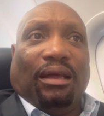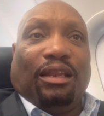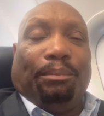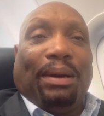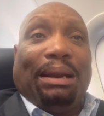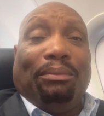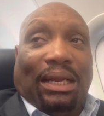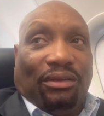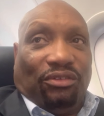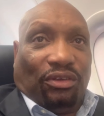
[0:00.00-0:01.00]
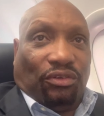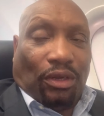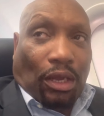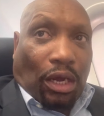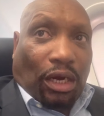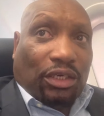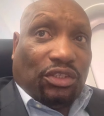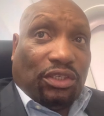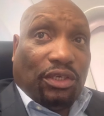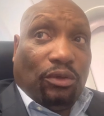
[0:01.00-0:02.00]
The bottom line is this.
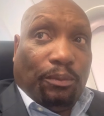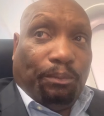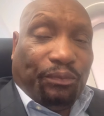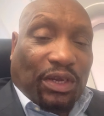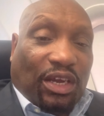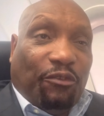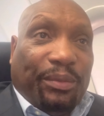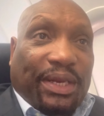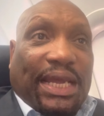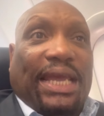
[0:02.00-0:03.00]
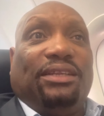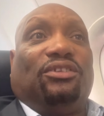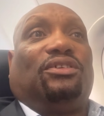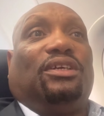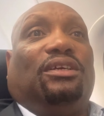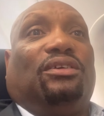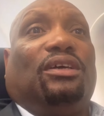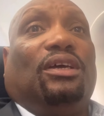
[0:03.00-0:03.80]
Until the government agencies